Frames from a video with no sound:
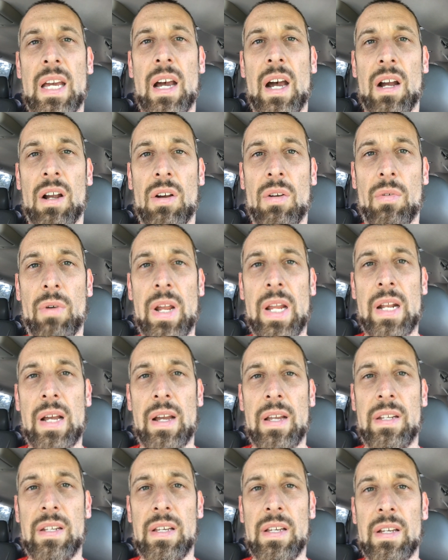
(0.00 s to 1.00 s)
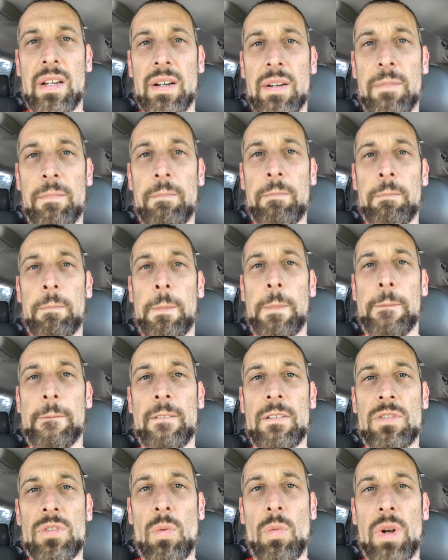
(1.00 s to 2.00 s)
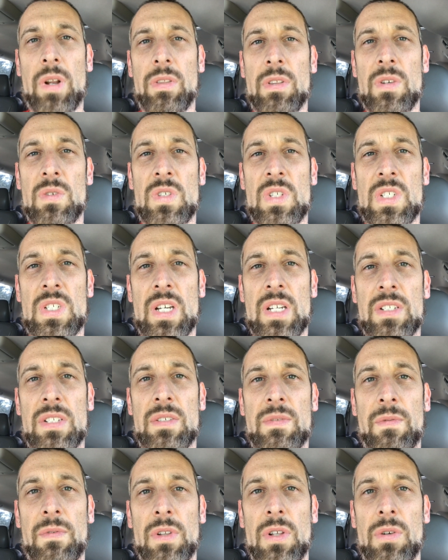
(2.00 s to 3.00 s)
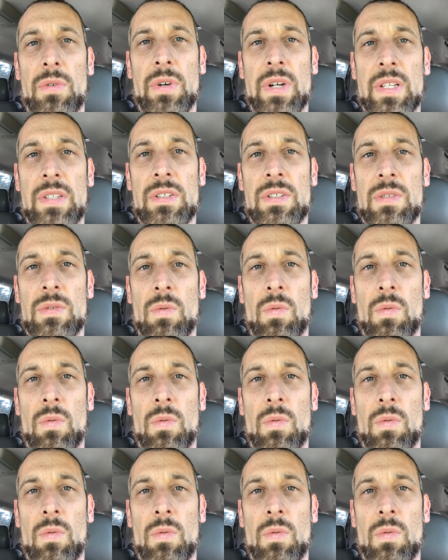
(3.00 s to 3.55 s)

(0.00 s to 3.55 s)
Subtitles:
a great idea. So what are those 6 fluids?